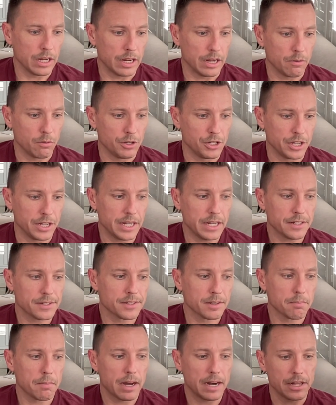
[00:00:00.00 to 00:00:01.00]
when you get
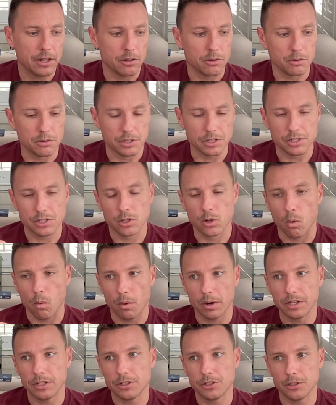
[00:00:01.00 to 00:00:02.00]
somebody who is
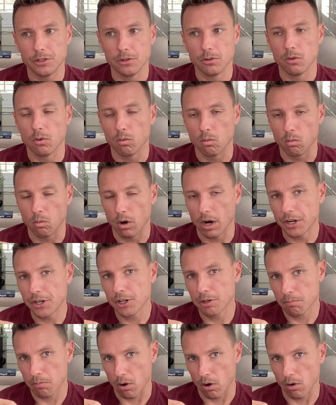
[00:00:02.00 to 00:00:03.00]
going to run
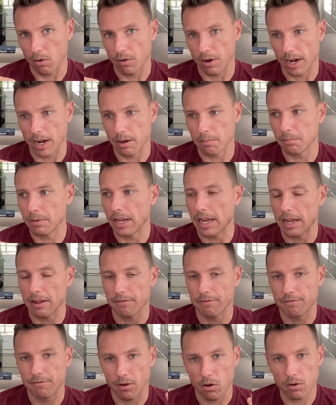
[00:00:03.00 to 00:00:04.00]
your program
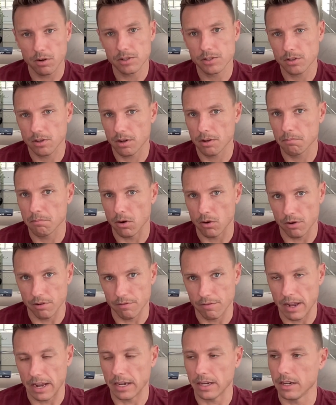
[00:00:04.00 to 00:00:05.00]
and focus on
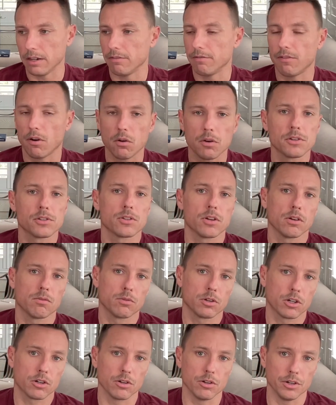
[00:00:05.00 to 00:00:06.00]
motivating, focus on
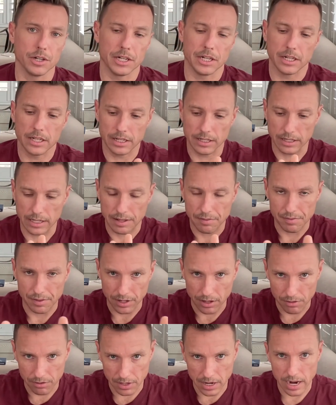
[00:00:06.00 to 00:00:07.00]
recruiting, let
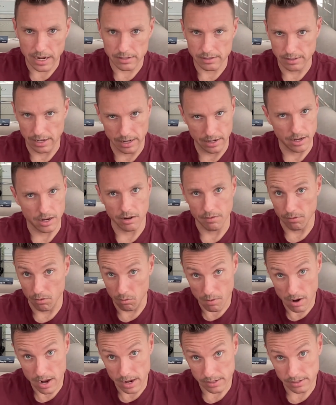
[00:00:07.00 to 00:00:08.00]
the other guys take care of the
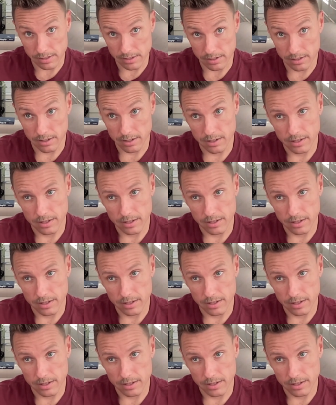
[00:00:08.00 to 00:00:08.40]
rest.